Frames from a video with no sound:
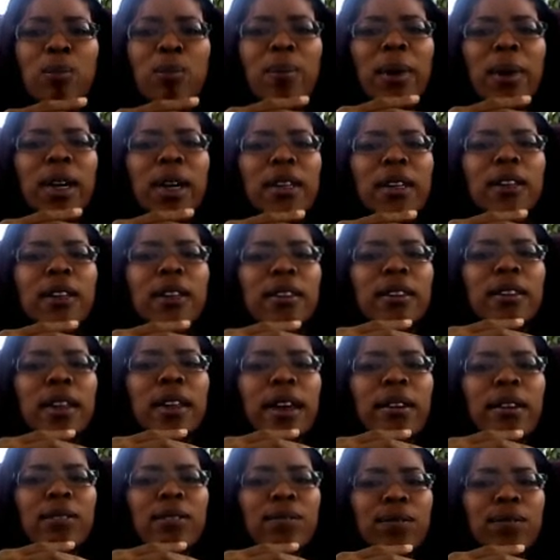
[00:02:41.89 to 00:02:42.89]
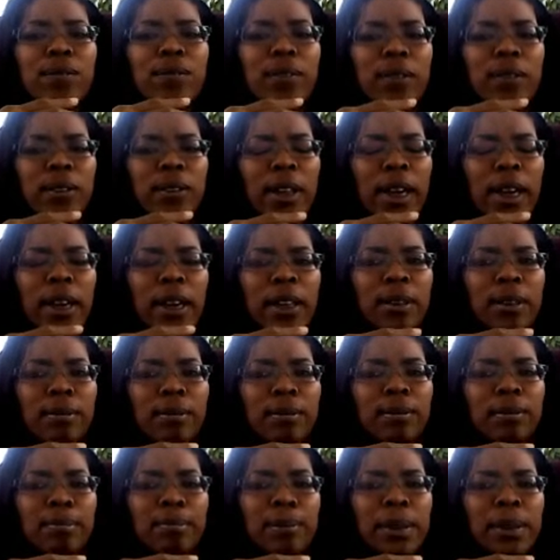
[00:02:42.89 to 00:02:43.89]
but they
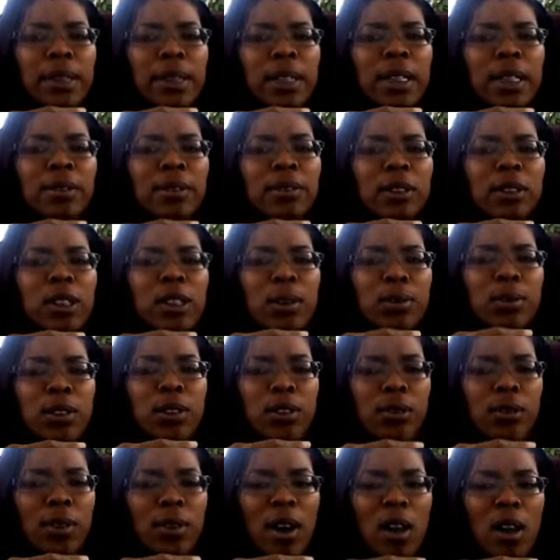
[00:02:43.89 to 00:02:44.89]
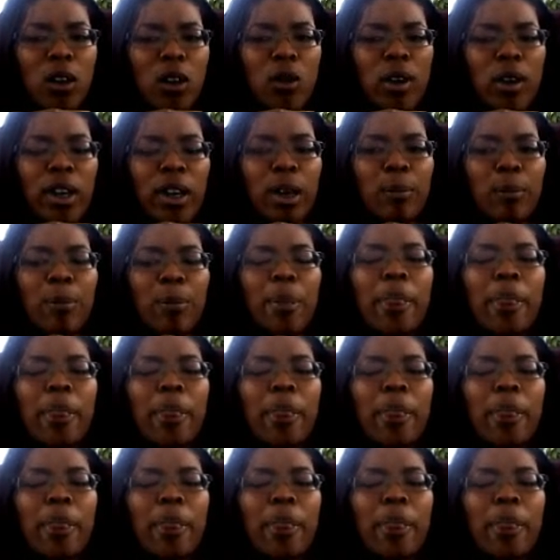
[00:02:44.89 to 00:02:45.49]
believed enough to follow him.